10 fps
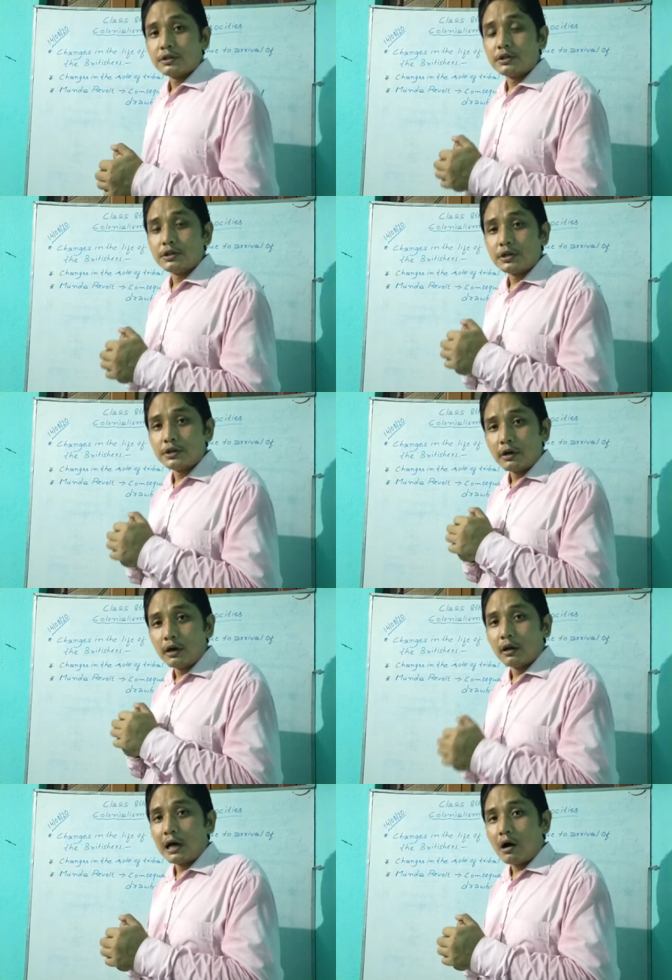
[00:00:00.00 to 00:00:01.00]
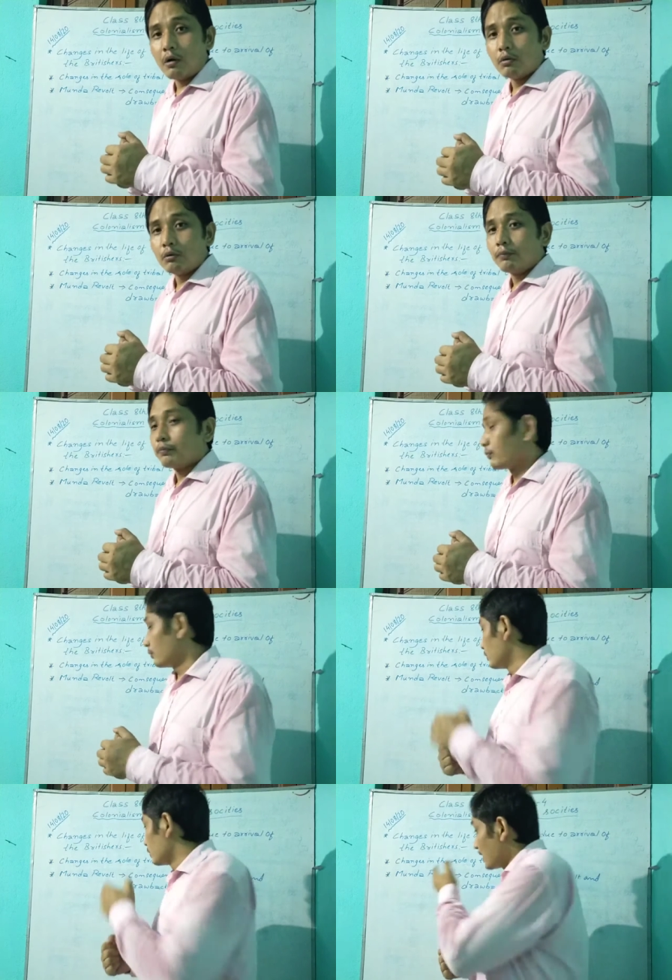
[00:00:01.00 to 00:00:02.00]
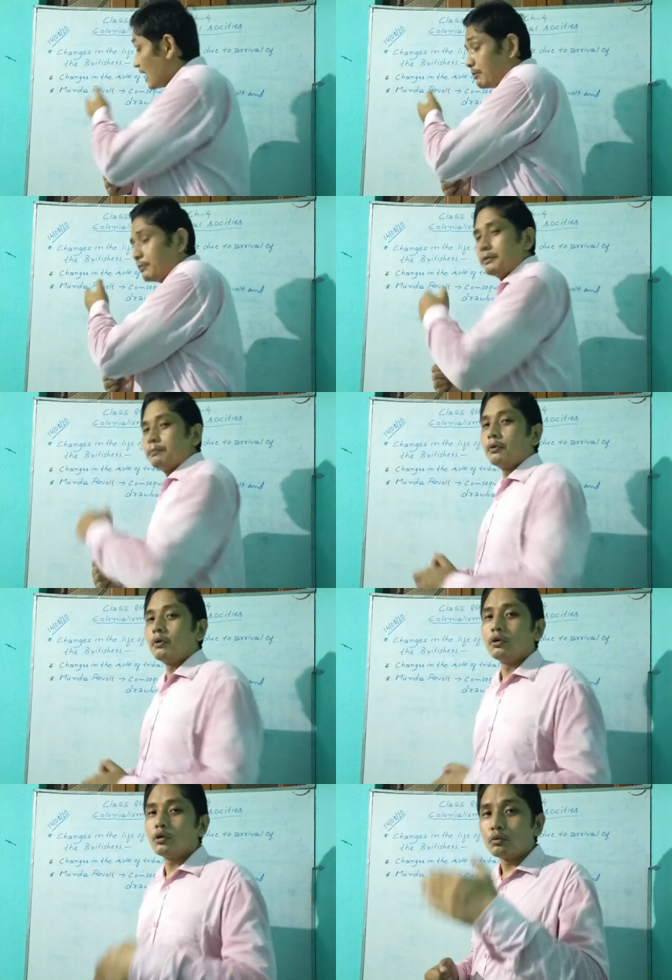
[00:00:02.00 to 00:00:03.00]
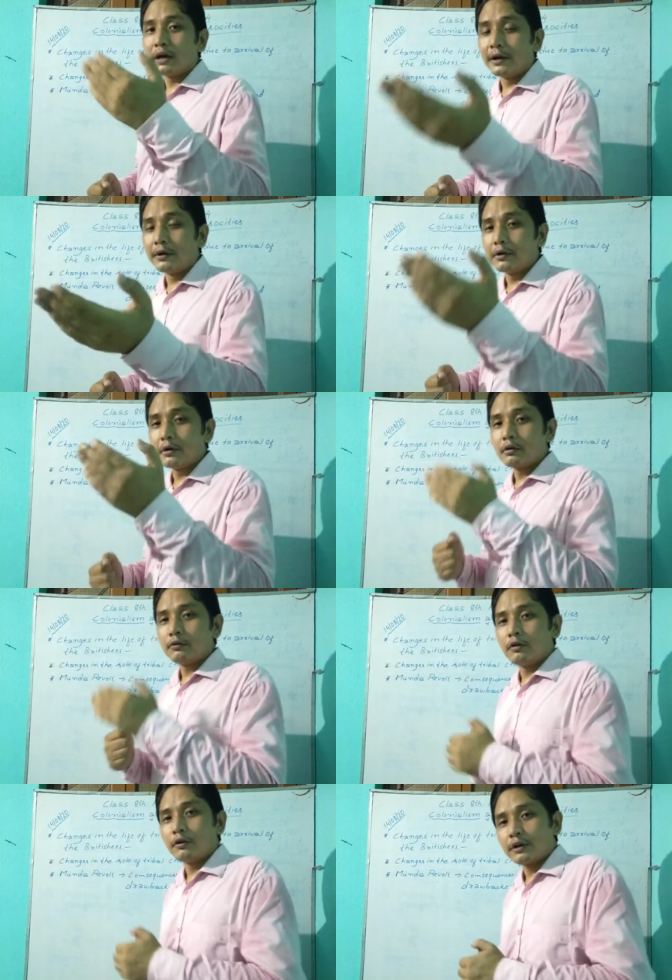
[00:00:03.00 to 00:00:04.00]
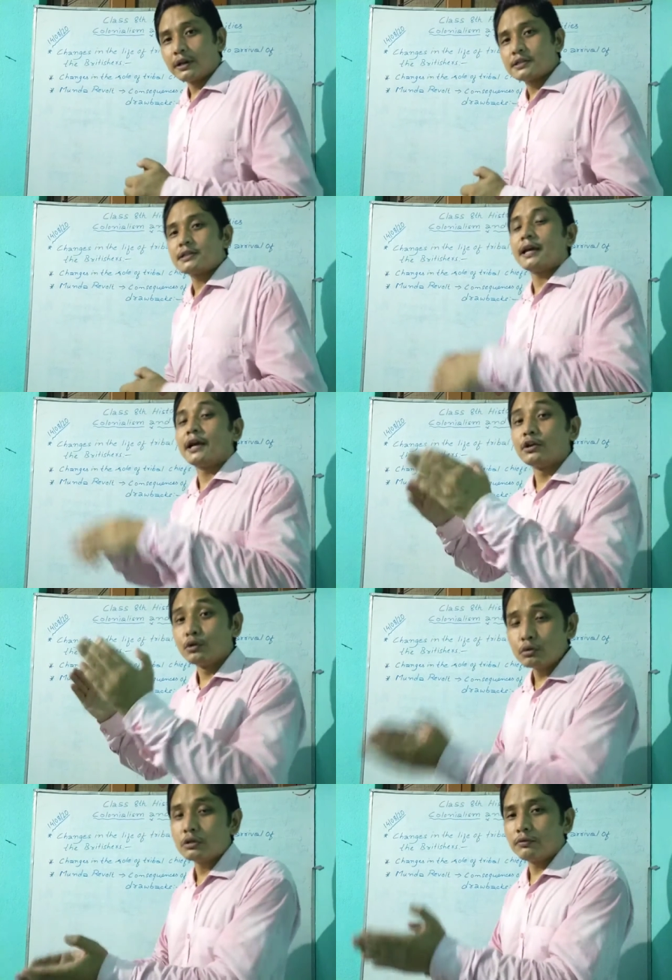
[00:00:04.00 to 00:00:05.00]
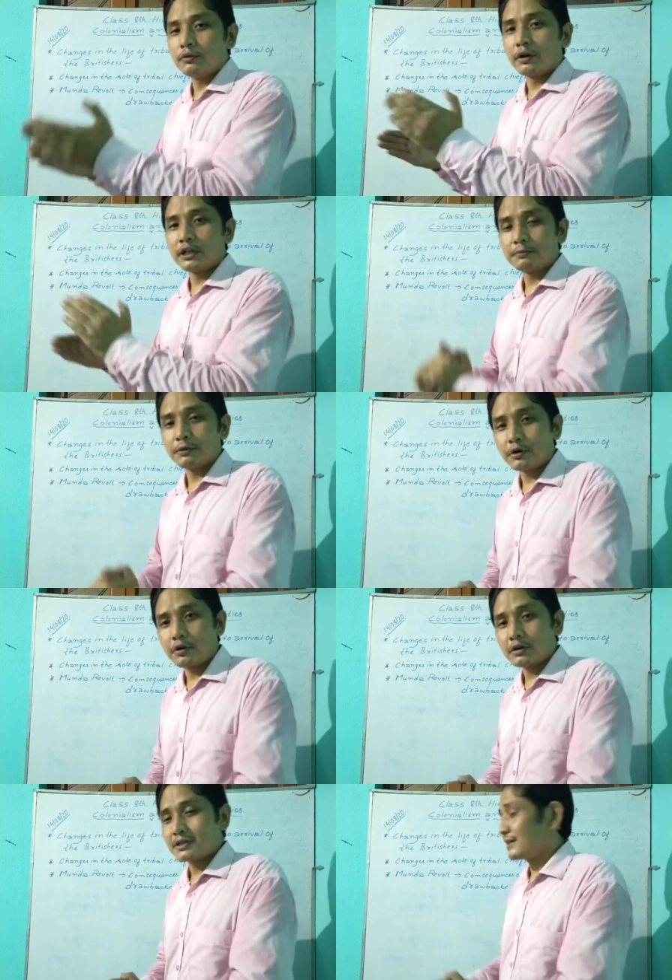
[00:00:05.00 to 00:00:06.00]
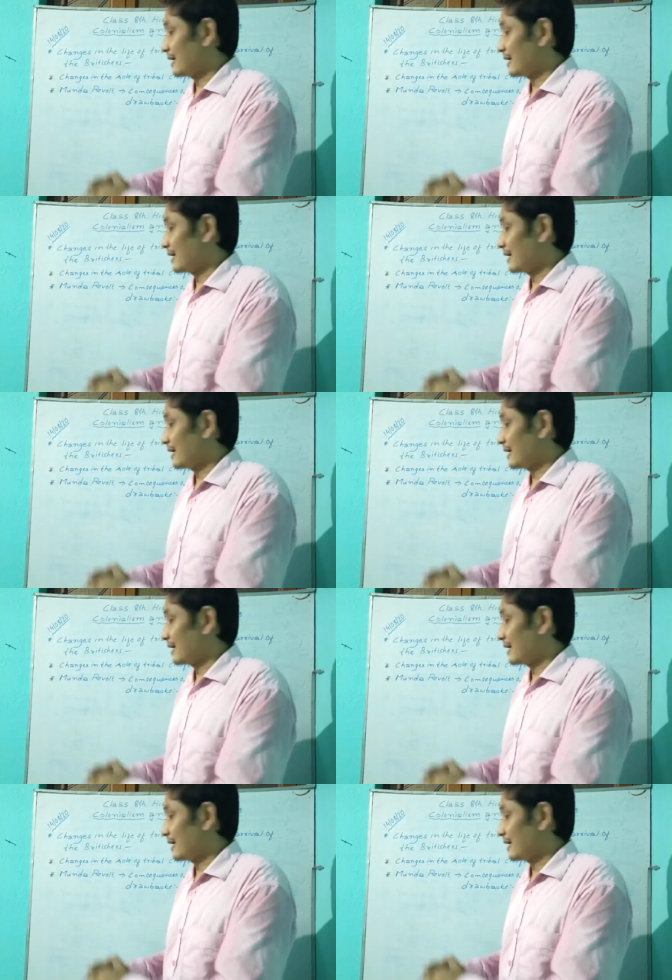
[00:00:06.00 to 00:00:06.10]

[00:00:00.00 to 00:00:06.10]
didn't allow the tribal people to enter the forest and use the forest products,